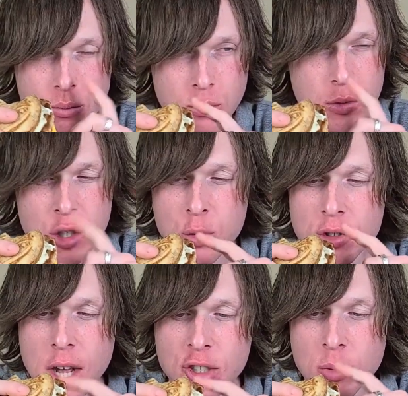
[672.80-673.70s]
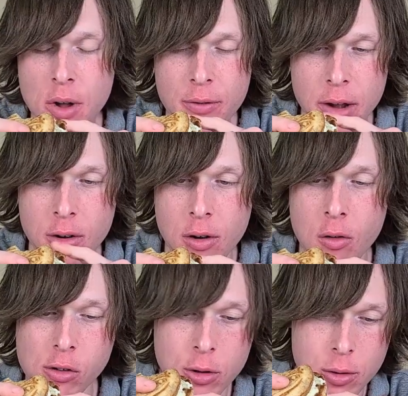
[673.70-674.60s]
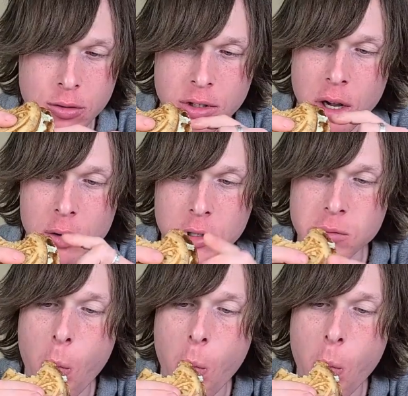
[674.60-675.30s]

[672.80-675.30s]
This one's actually my favorite of all the griddles nowadays.